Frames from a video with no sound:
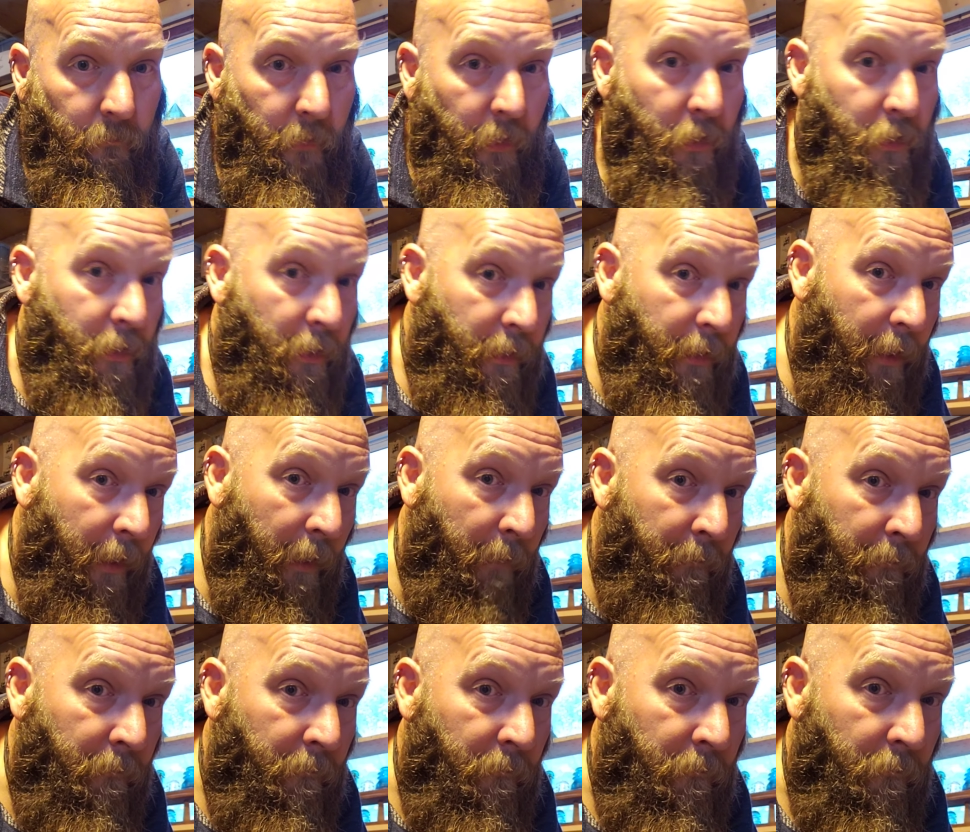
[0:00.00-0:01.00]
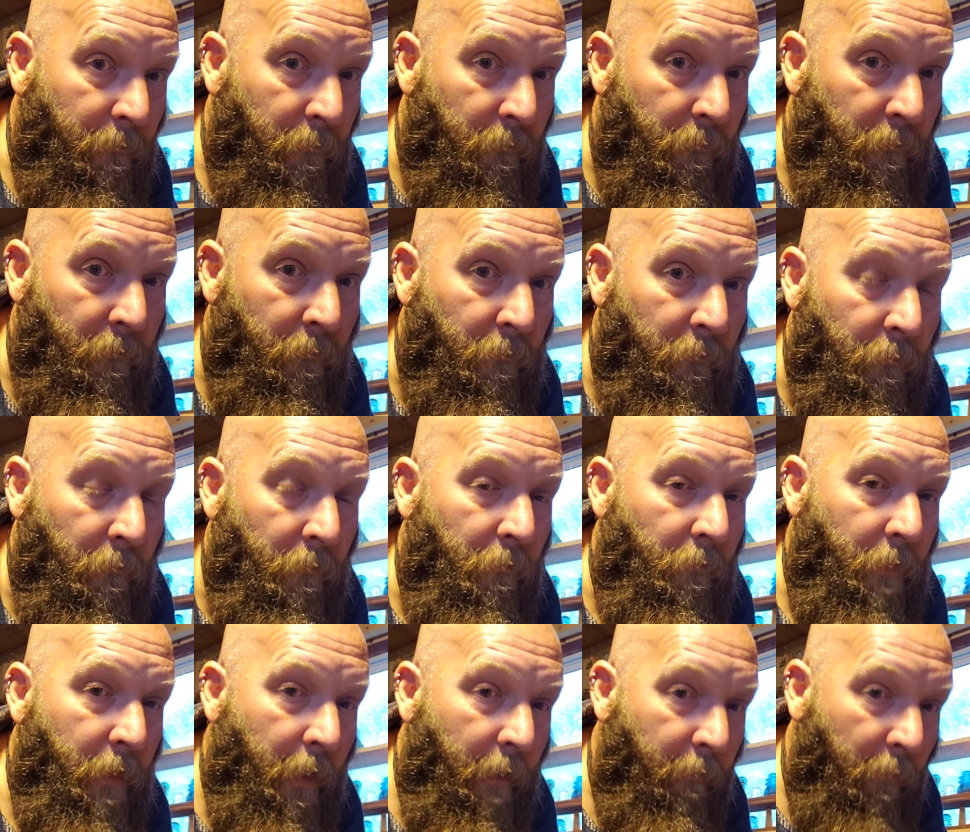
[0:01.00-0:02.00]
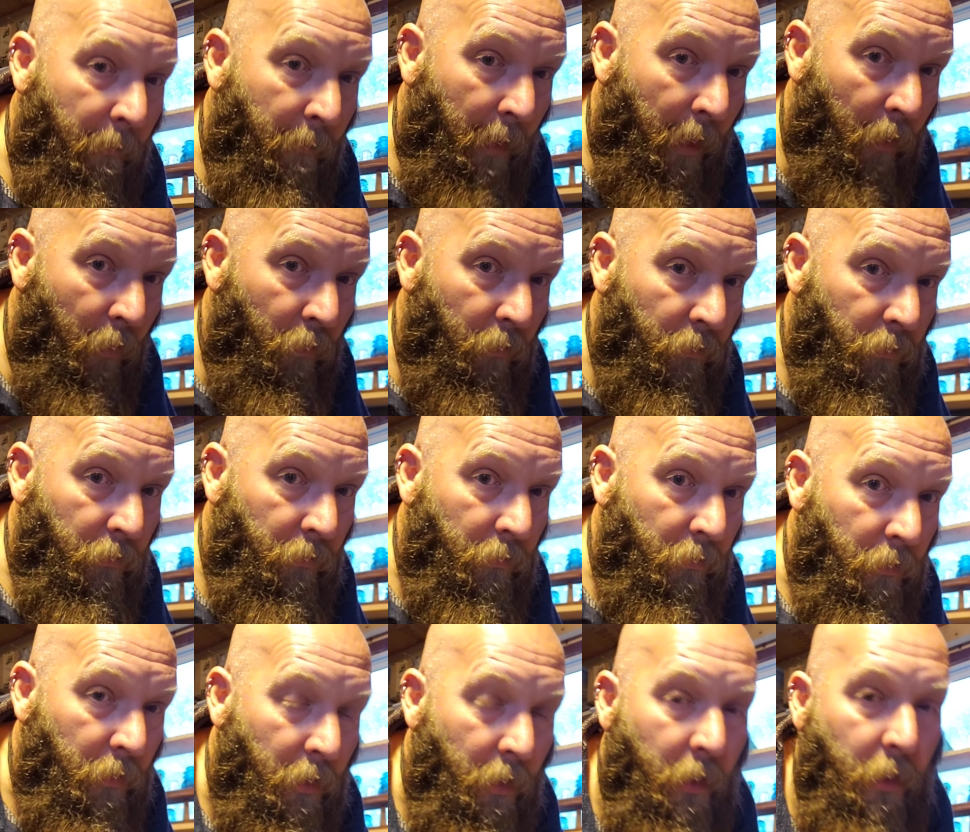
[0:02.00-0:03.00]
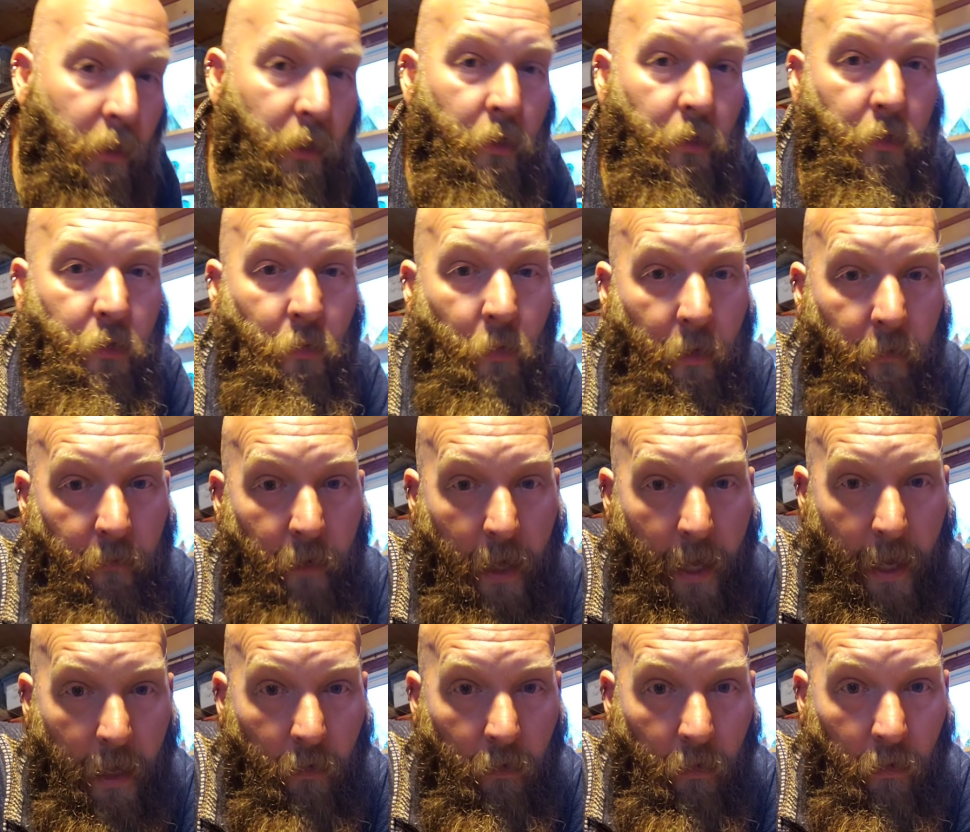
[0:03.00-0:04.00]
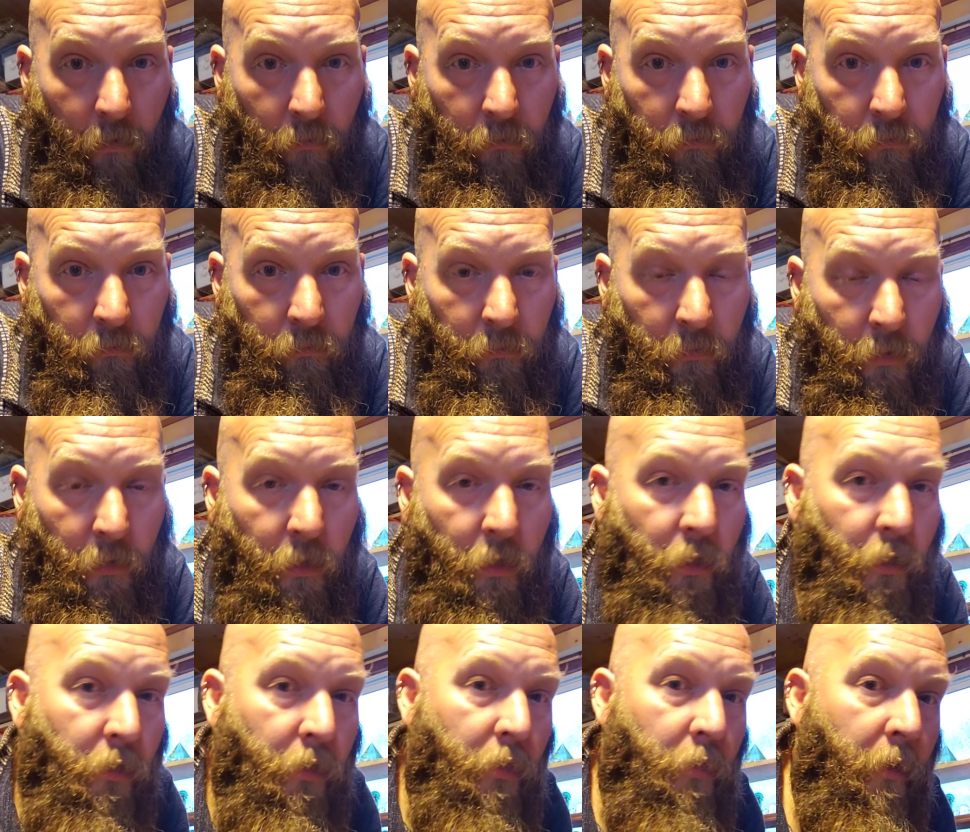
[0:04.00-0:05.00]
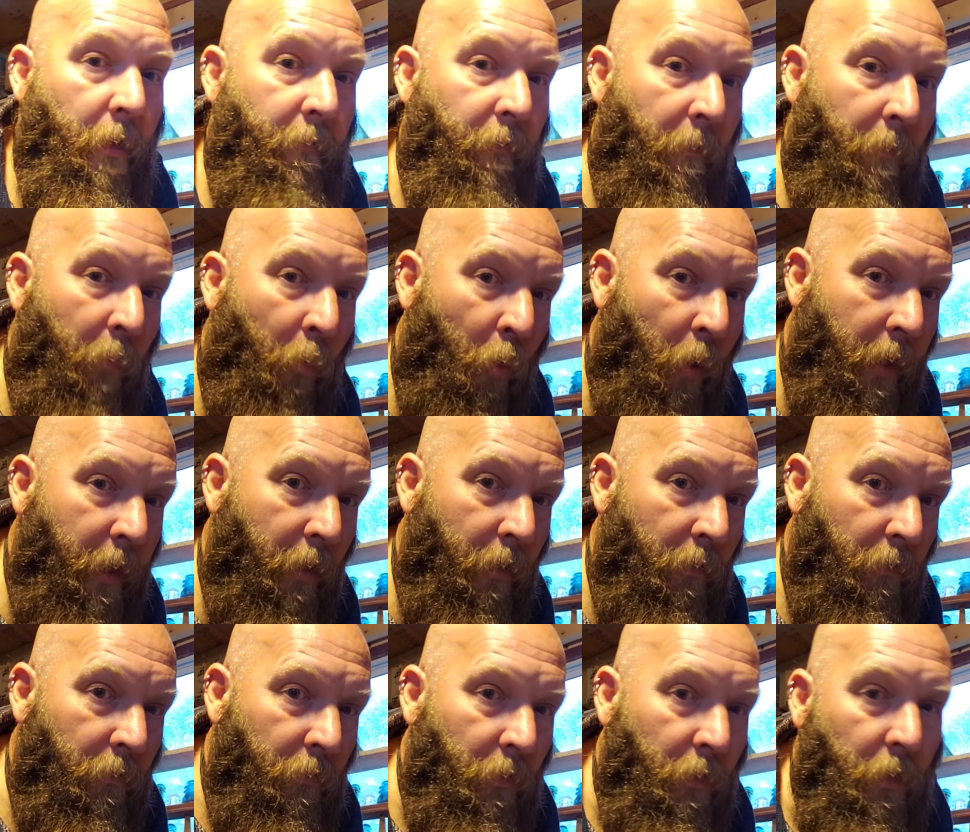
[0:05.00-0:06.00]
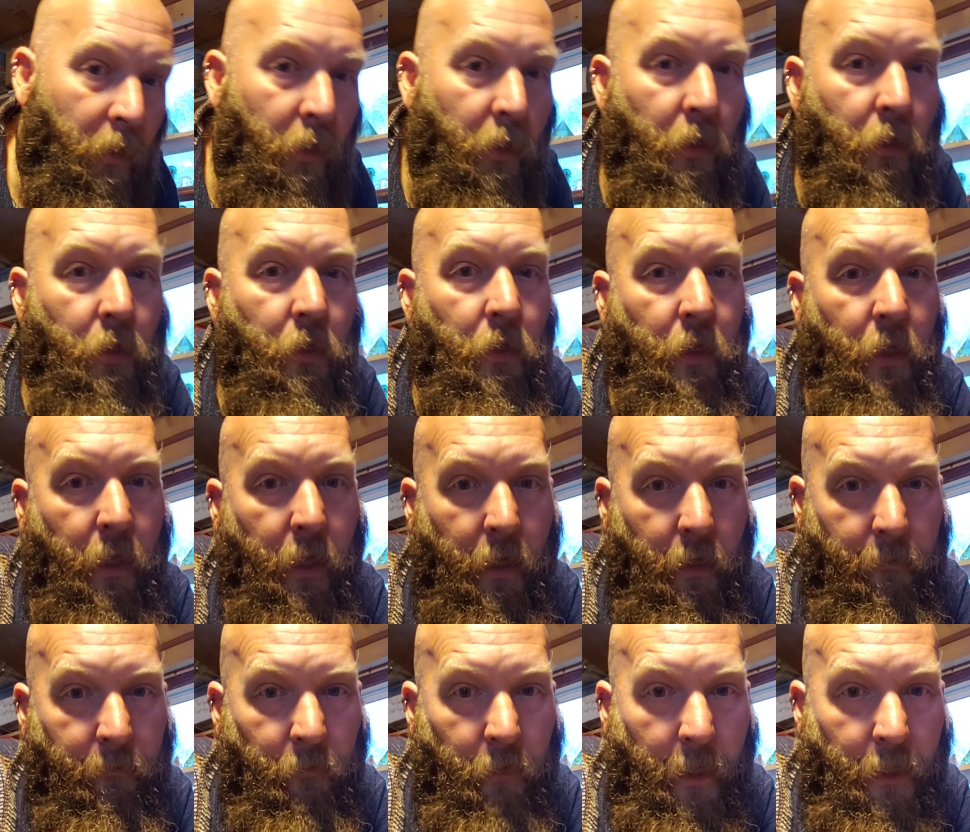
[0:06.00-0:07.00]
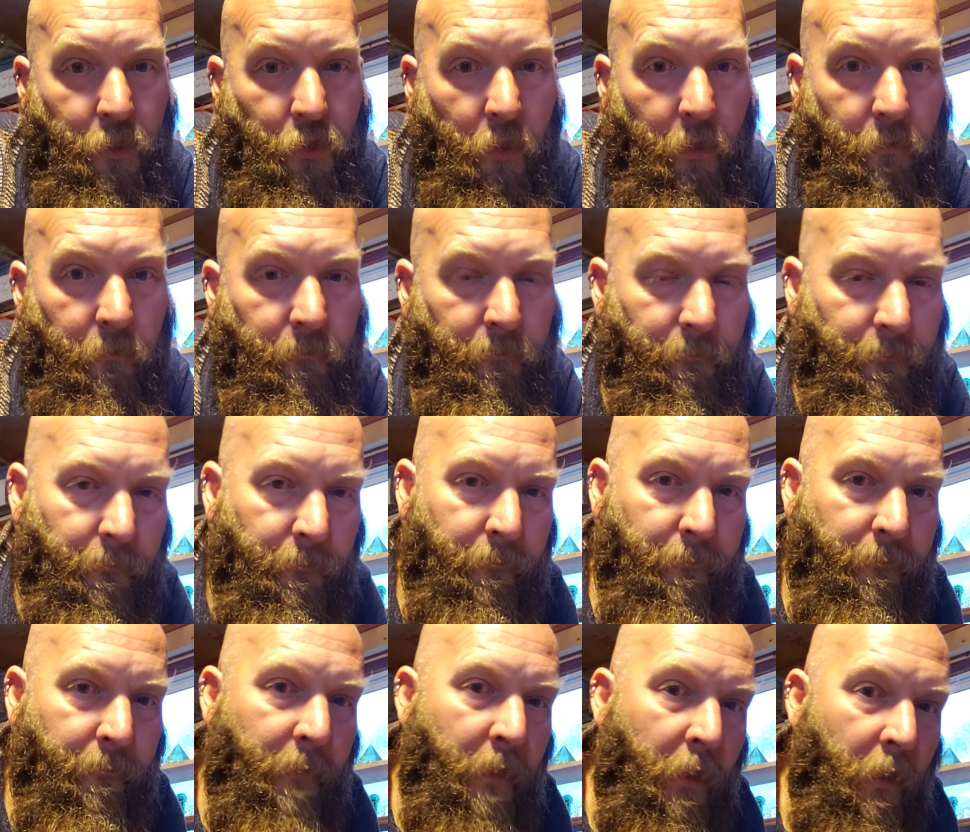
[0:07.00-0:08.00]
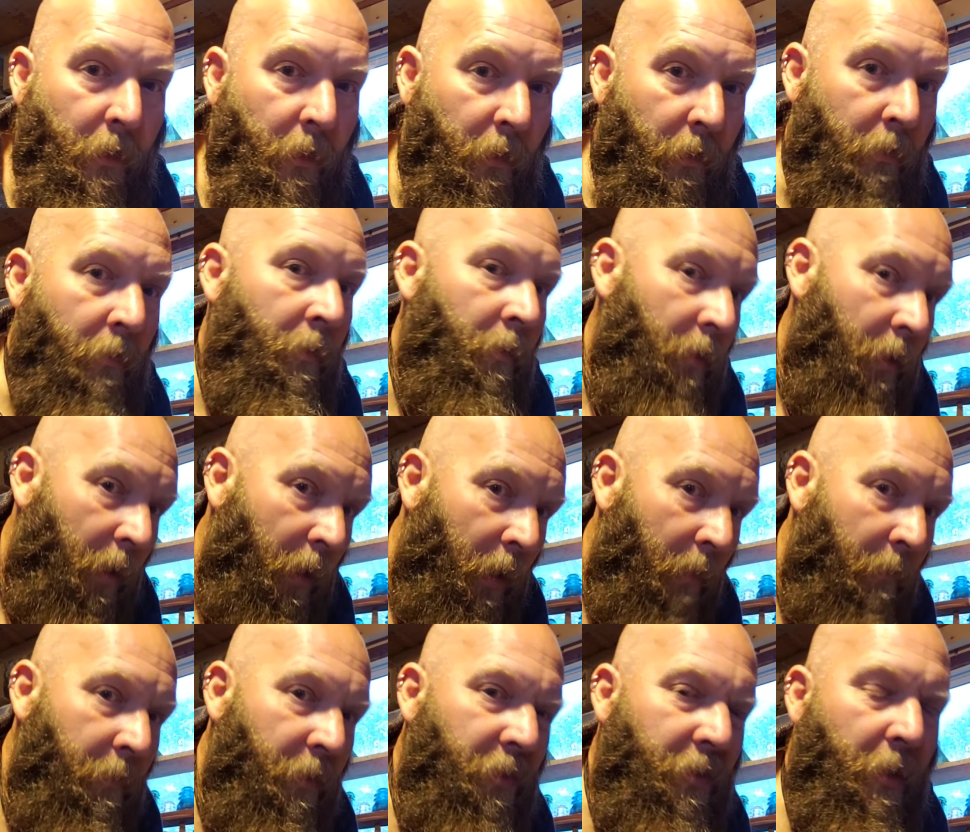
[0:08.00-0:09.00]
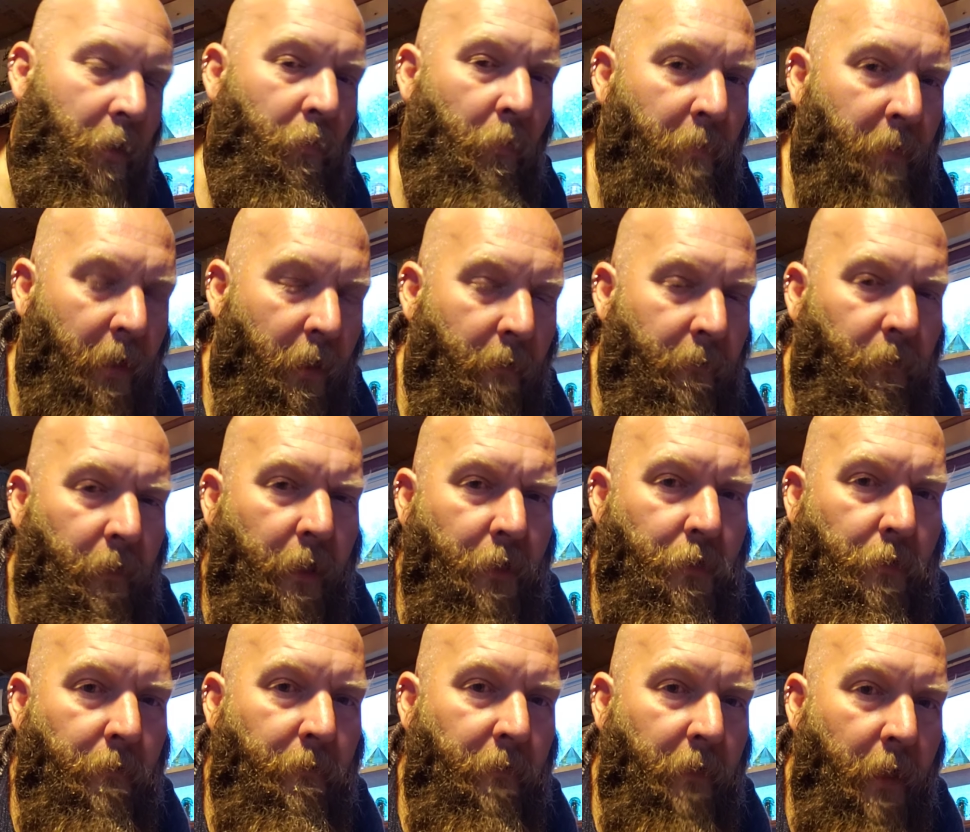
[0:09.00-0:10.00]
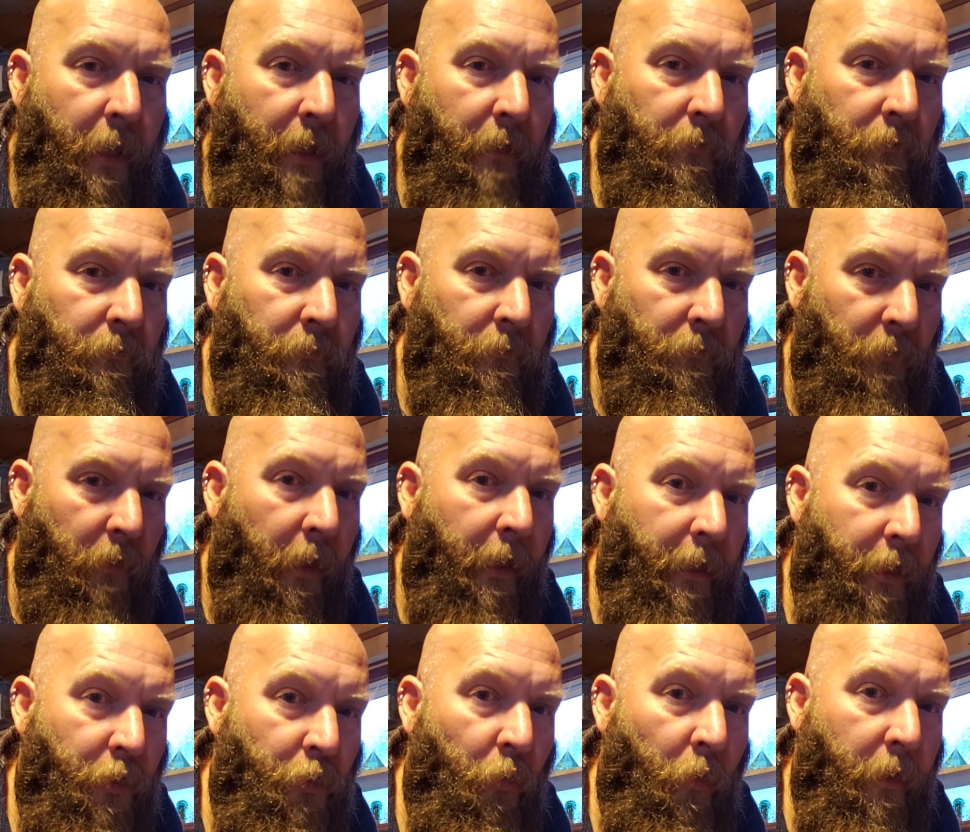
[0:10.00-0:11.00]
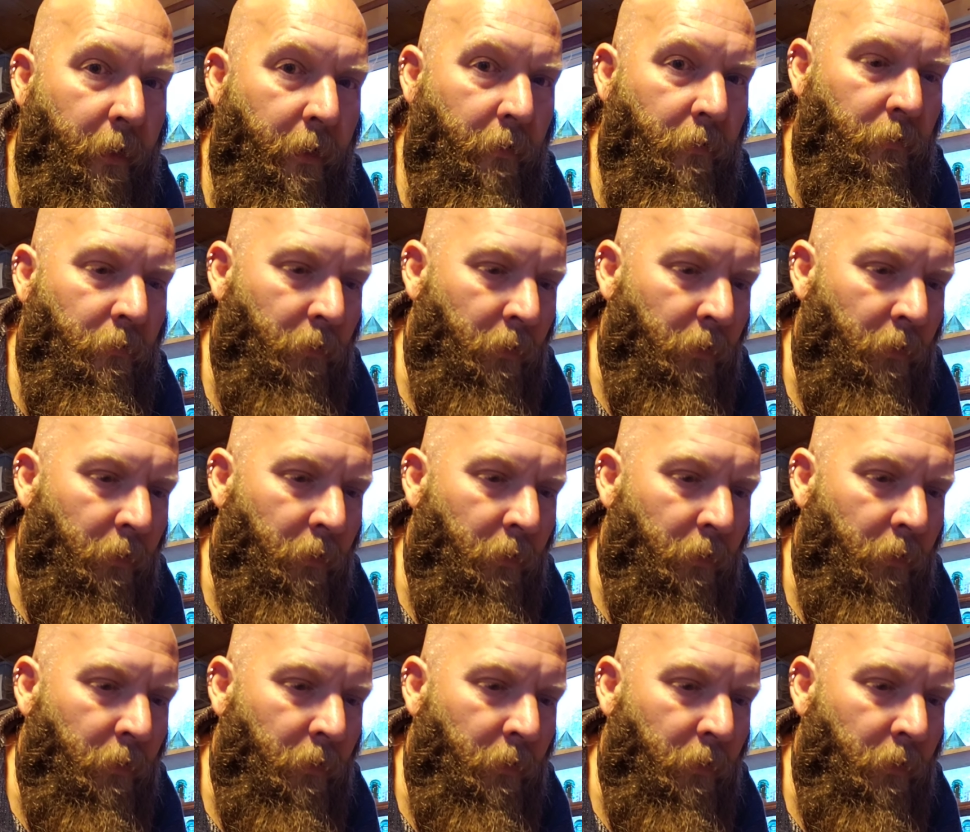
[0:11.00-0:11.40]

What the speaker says: It's a team. You have a bow, you have an arrow, you have a Boyer, and a Fletcher. I'm going to stick with being a Fletcher for now. I enjoy it.